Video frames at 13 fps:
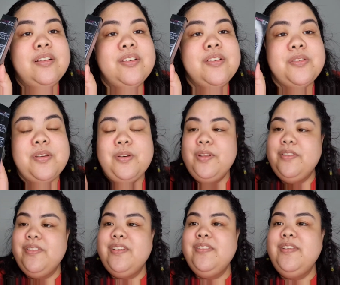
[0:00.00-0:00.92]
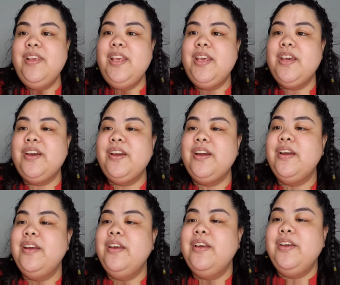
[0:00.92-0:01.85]
So it says here,
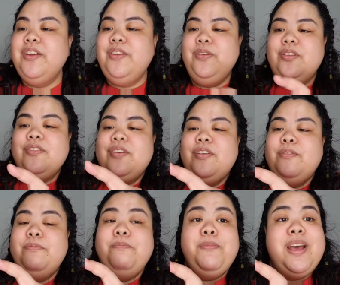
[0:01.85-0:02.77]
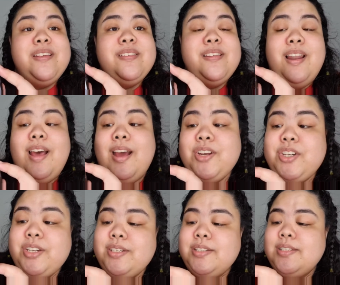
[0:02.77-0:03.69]
you deserve best
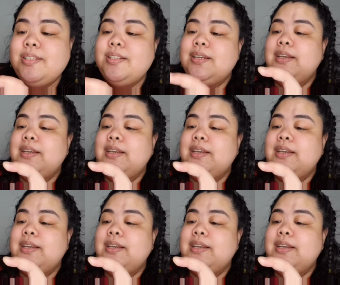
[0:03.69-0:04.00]
lashes